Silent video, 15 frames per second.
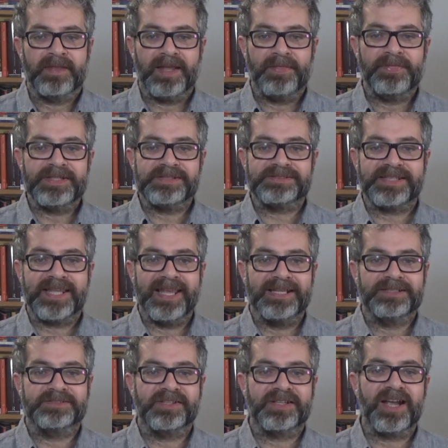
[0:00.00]
In this
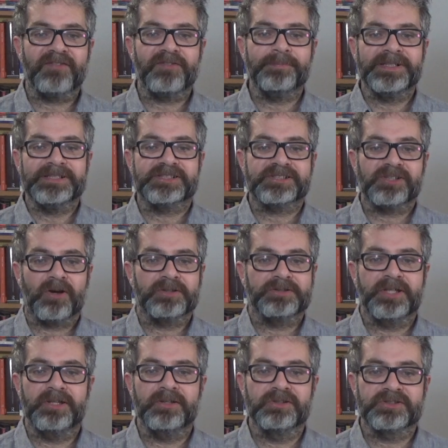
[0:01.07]
case, the government sought
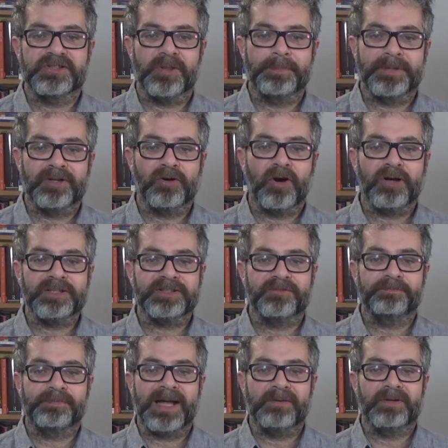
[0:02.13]
to use the
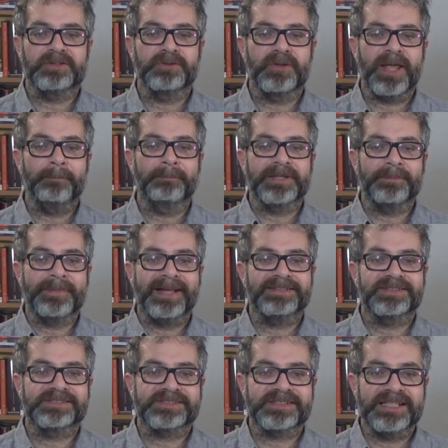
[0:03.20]
prerogative power to
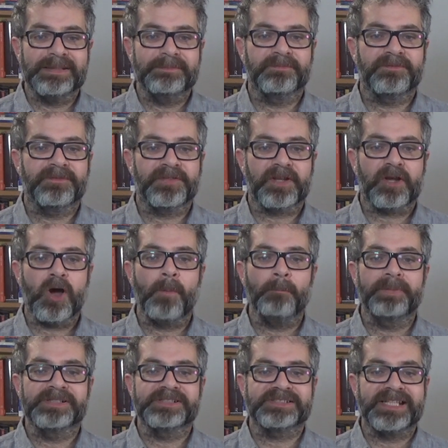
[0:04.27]
implement a scheme for the
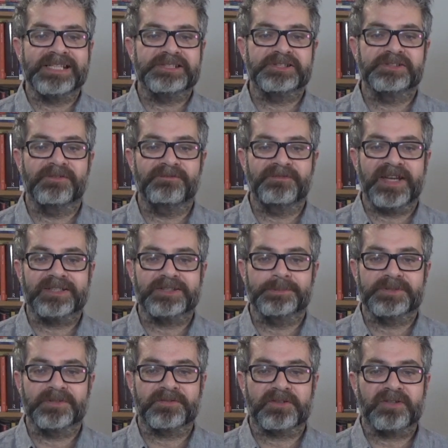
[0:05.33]
compensation of
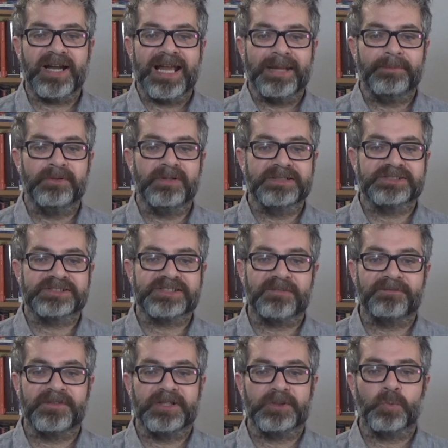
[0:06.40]
victims of crime who had
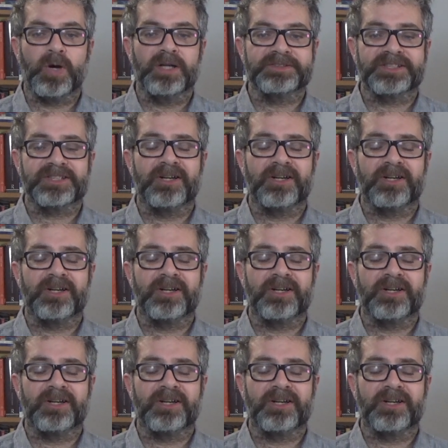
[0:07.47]
suffered what are